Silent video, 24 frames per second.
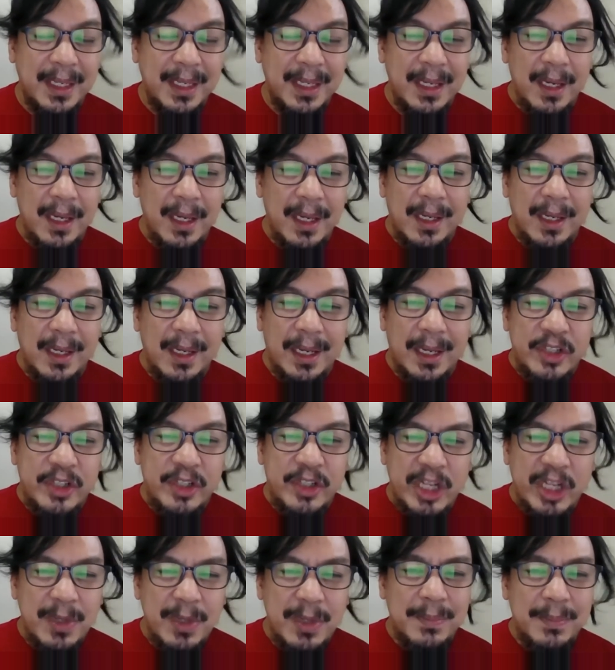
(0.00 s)
Chibber
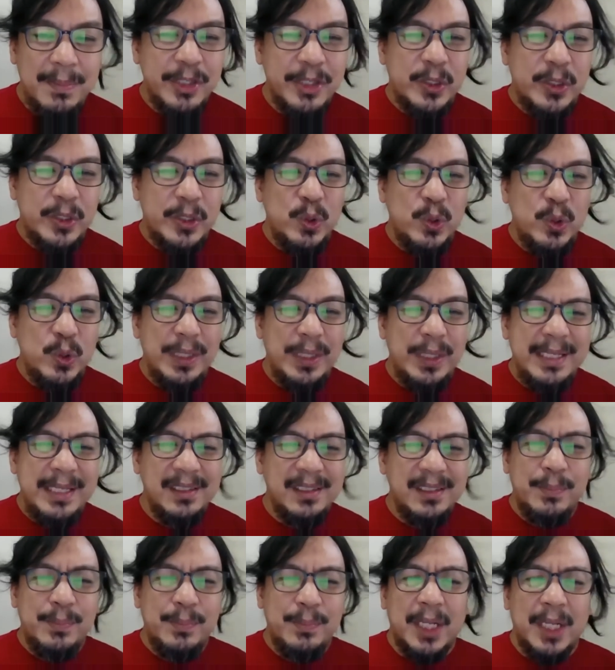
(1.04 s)
much too easily
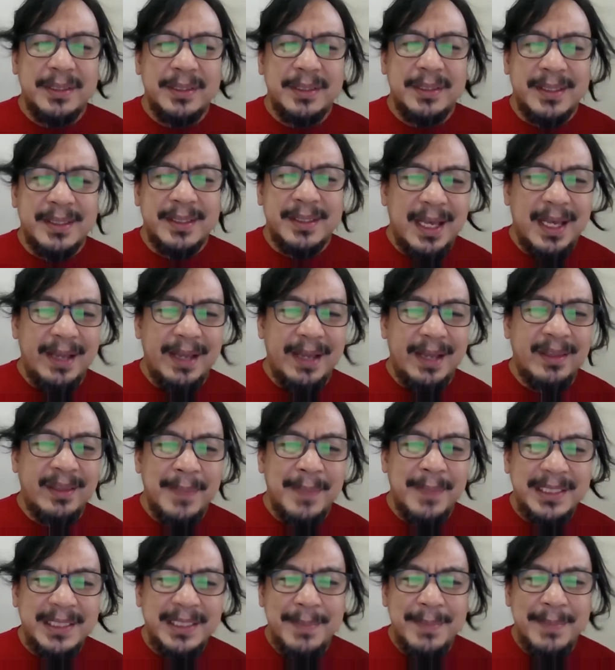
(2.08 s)
brushes aside the messy
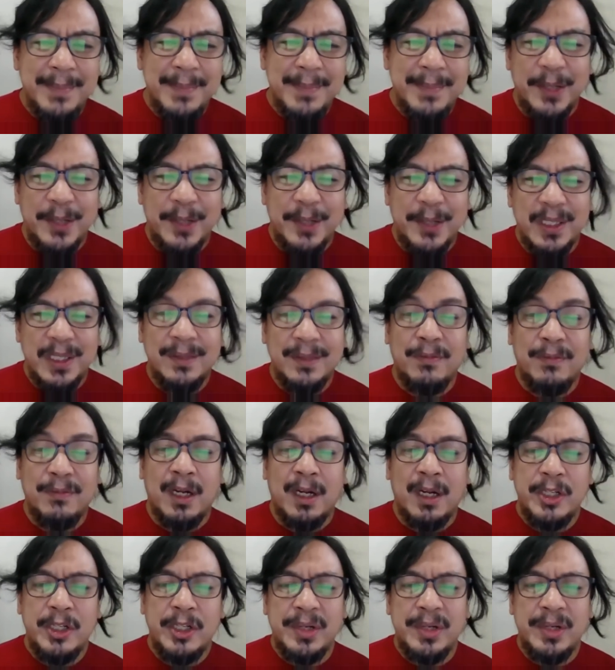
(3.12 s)
matters of culture
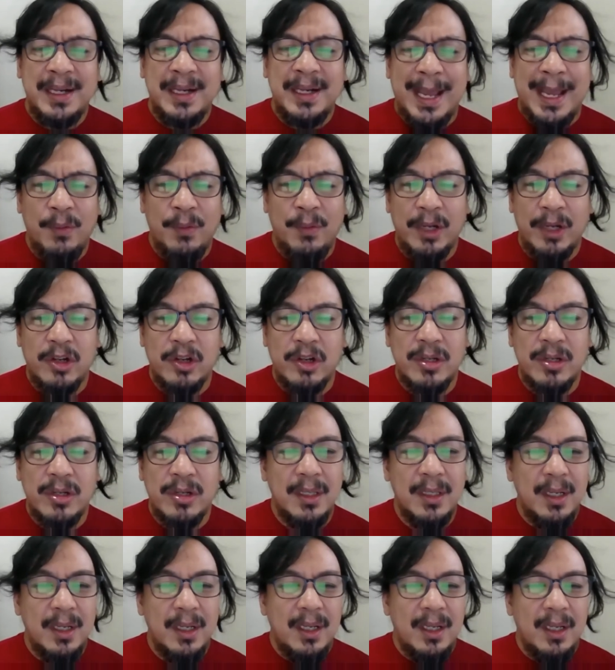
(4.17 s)
and language
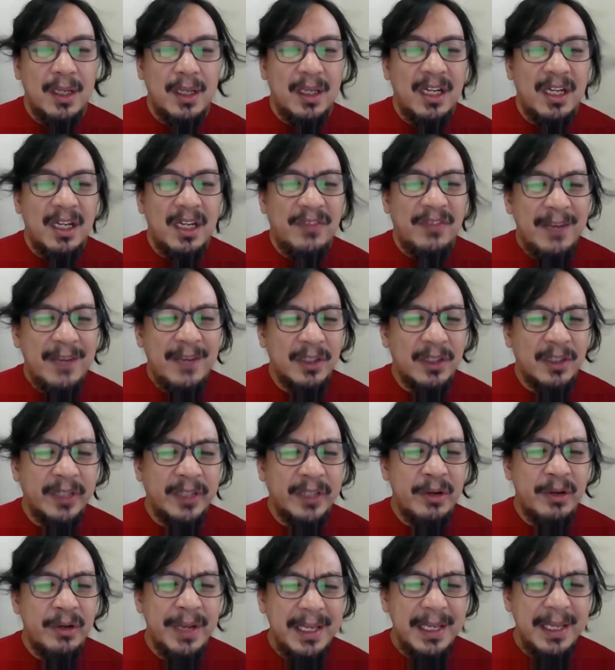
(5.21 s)
in favor of a
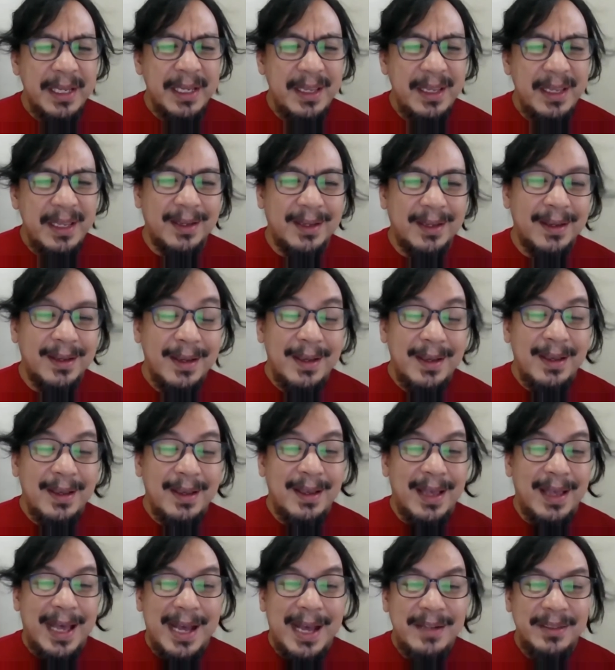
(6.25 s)
ringing
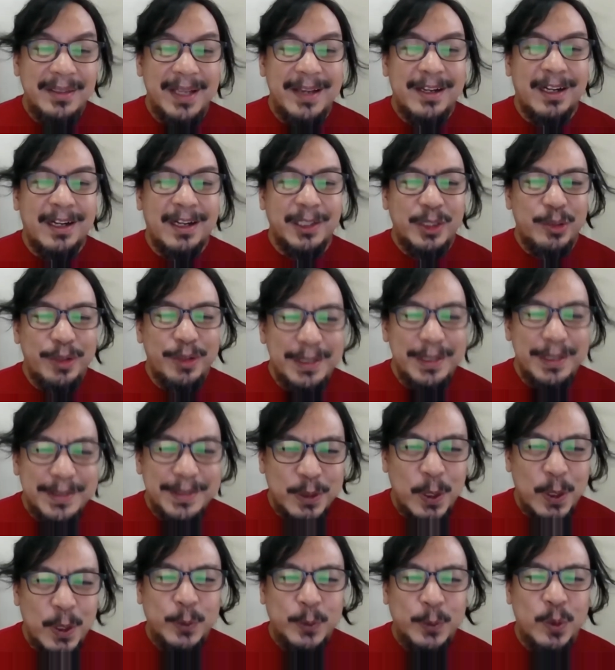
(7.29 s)
anti-culturalist call
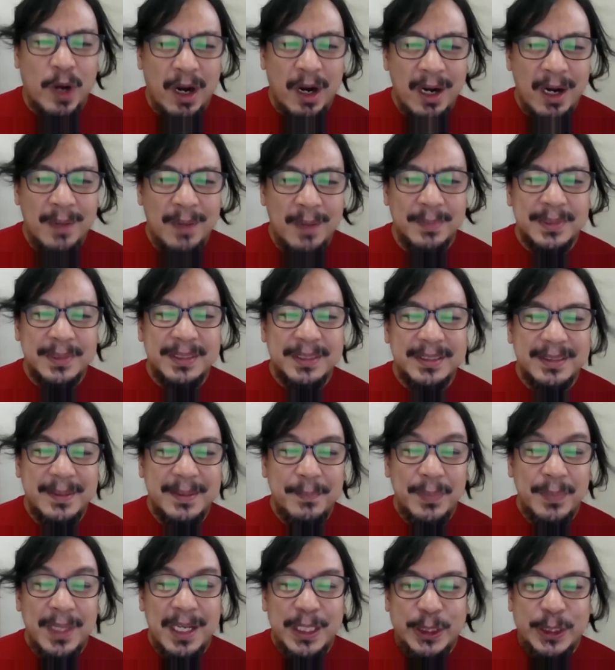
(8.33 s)
to arms
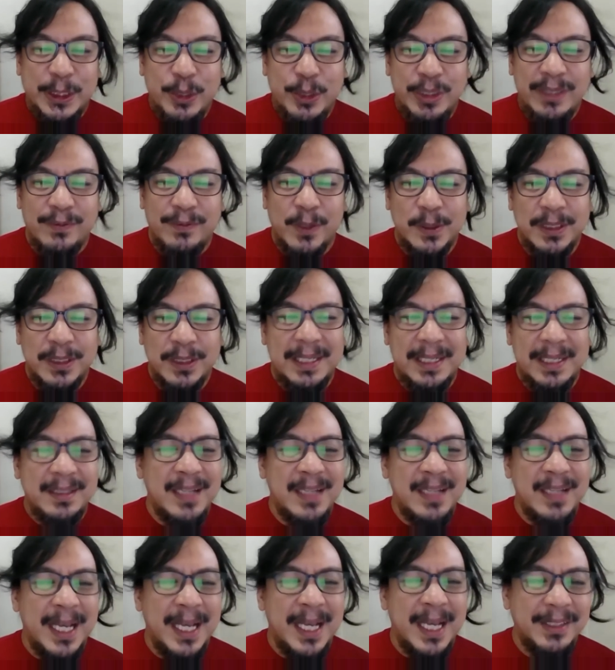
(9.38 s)
to universal
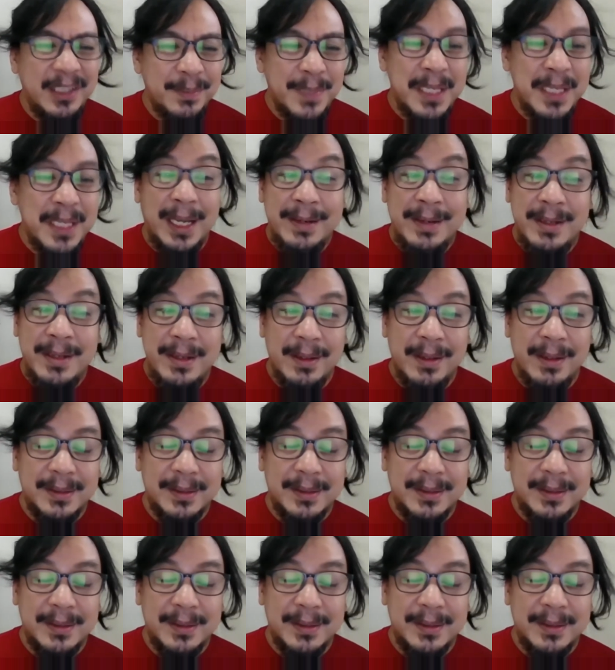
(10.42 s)
enlightenment ideals.